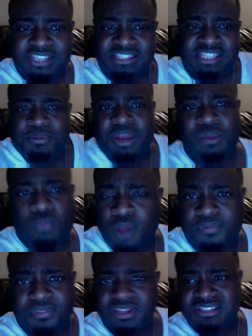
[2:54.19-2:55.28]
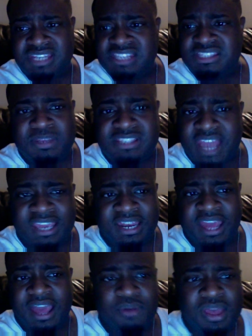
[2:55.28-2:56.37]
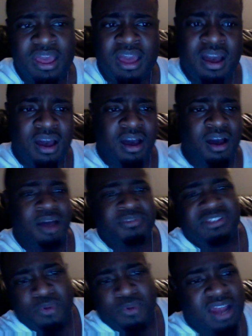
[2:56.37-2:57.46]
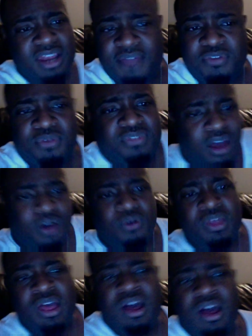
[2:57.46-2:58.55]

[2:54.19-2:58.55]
Just sitting there worthless. Needs to be taken out. Um, I love you though.